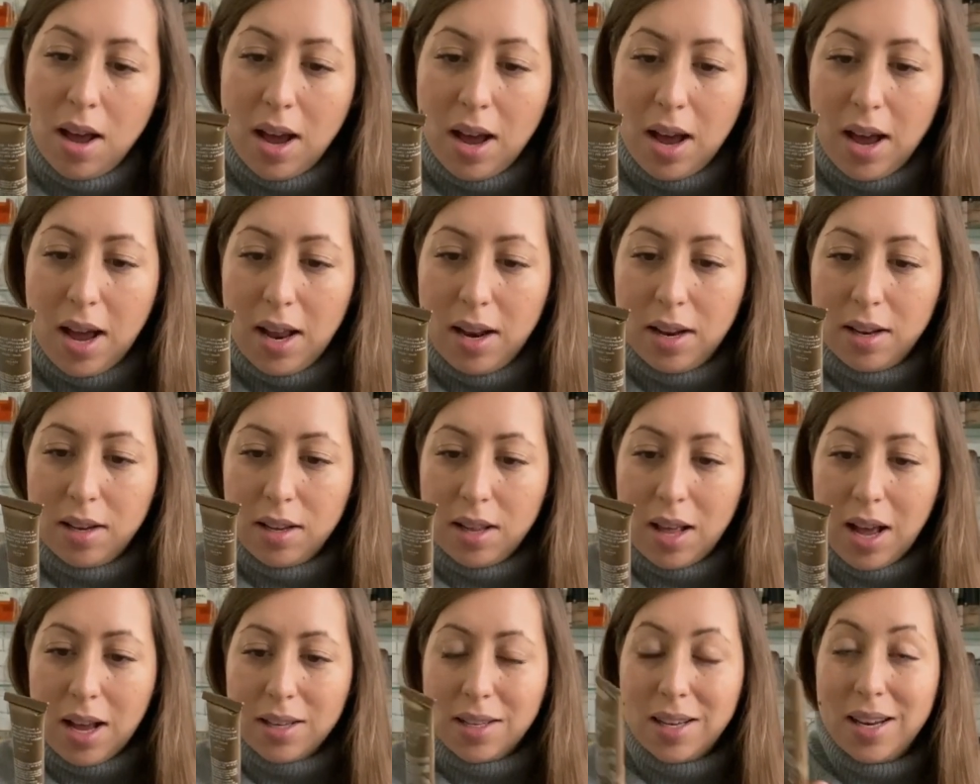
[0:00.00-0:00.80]
And
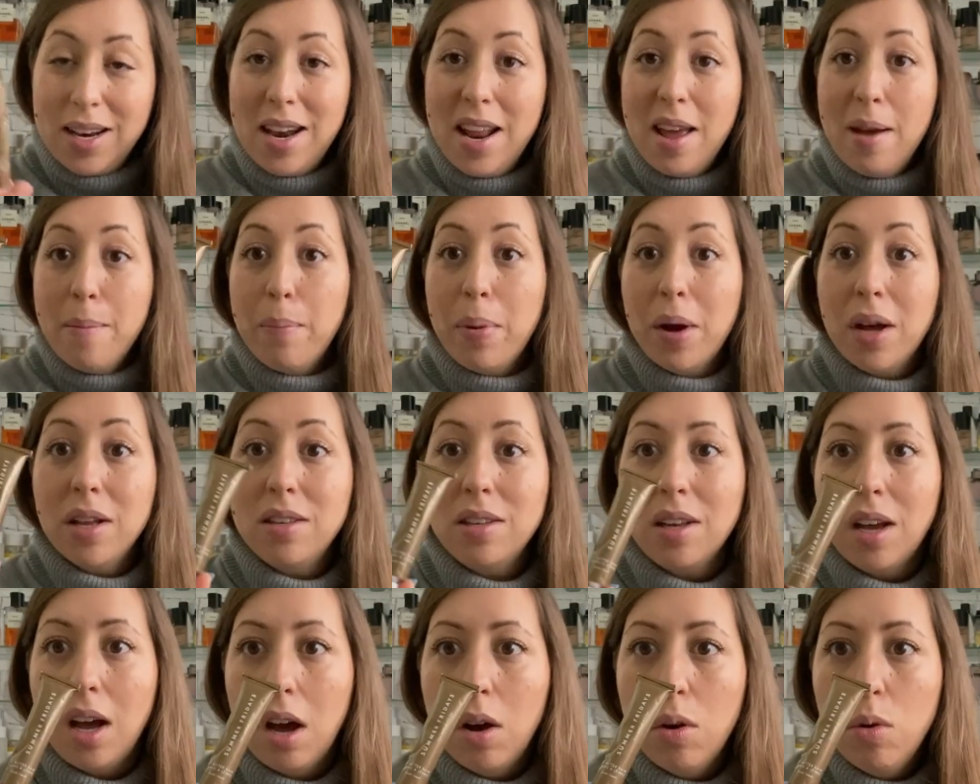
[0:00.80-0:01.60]
that's a lip
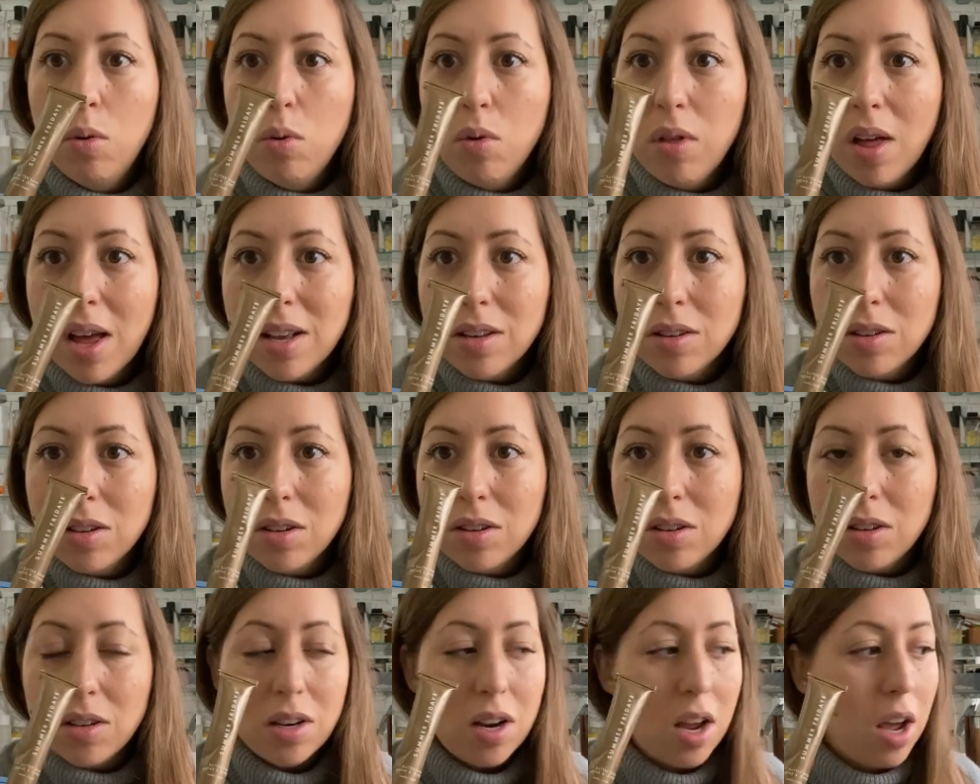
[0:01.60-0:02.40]
butter. All that's
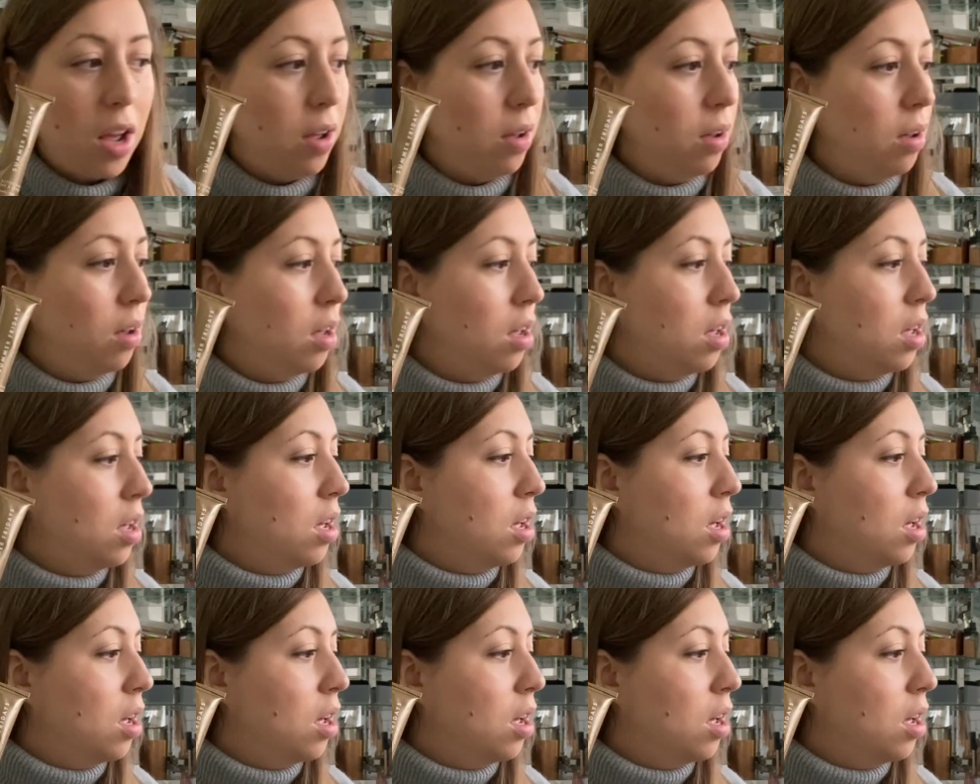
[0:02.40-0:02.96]
good to know.